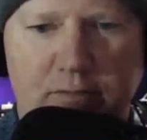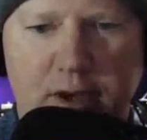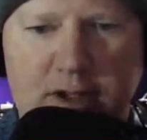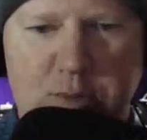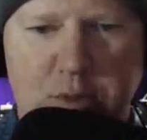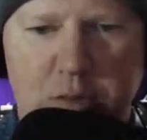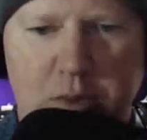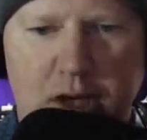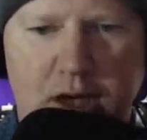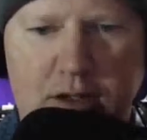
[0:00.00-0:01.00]
Facebook
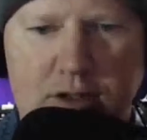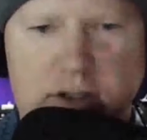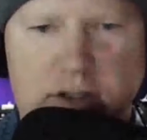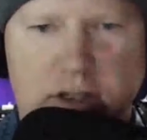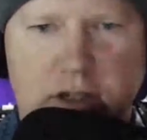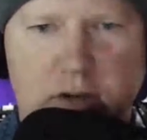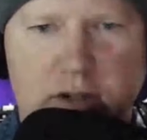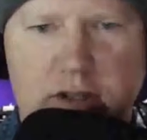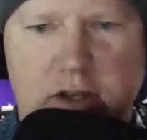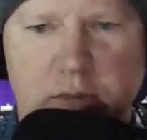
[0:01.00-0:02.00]
page, and you
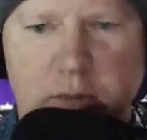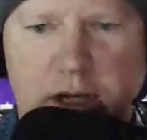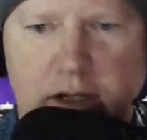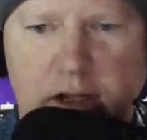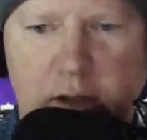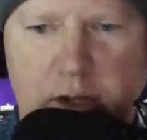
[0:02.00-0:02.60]
can tell me a little bit